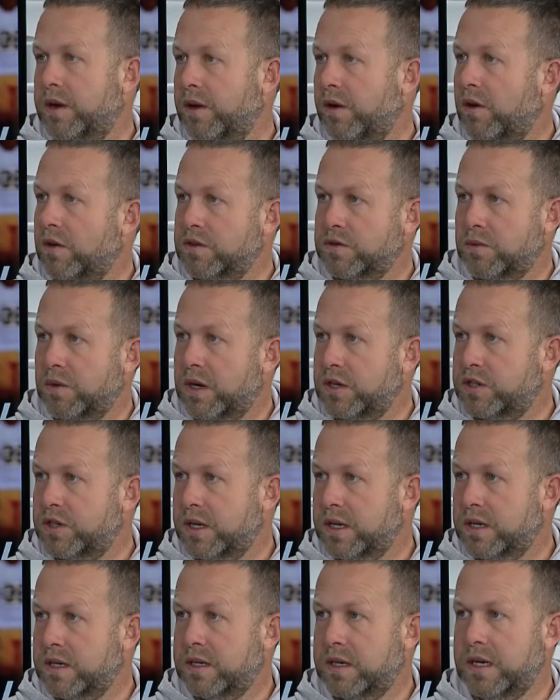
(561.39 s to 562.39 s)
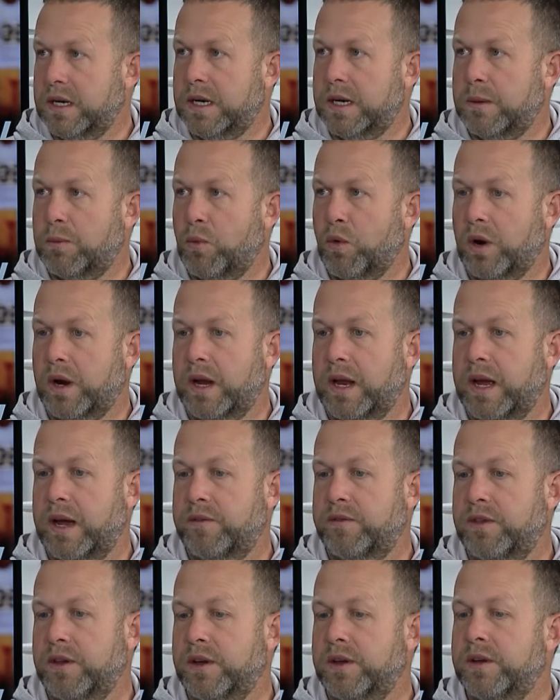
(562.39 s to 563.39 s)
of yards rushing. Um, we're going to
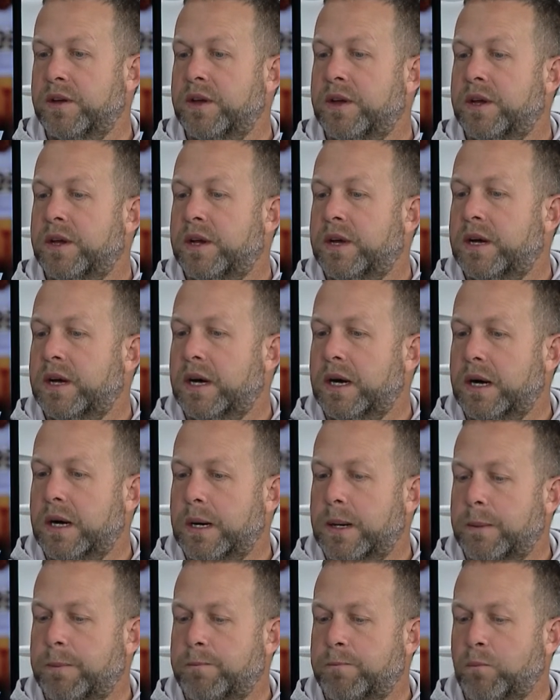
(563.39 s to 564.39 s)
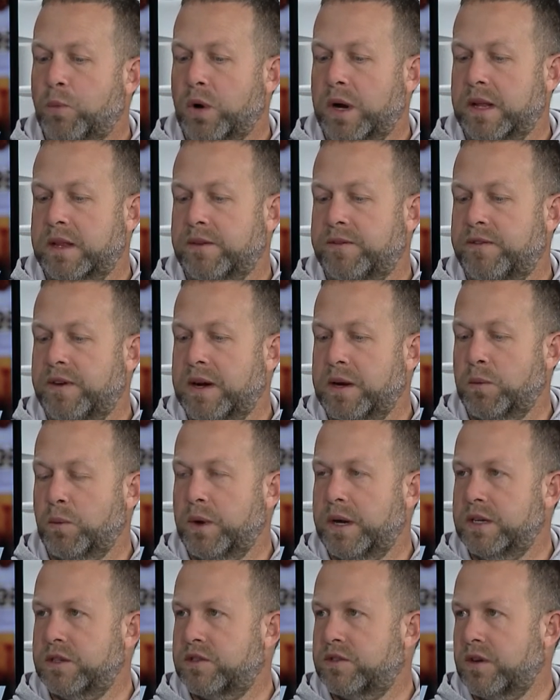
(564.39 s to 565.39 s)
have to um, we're going to have to find
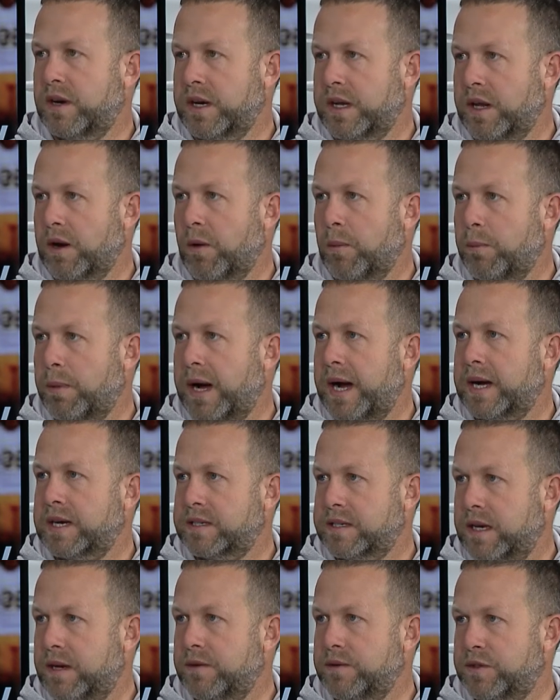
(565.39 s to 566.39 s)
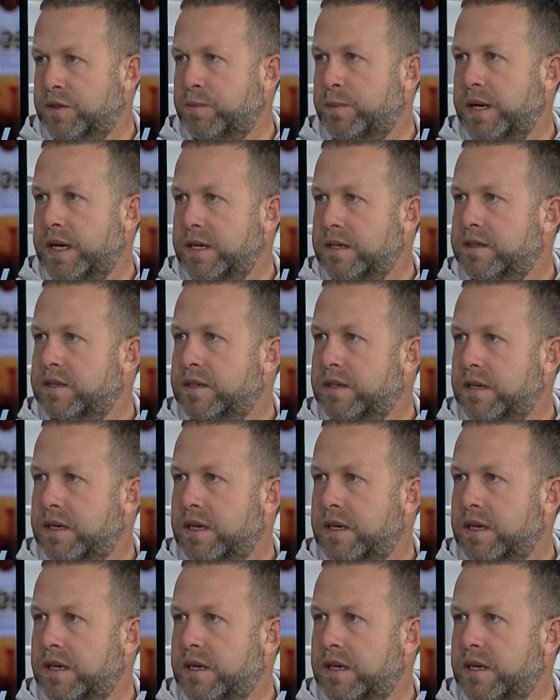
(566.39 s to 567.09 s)
ways to try to get our backs out in space.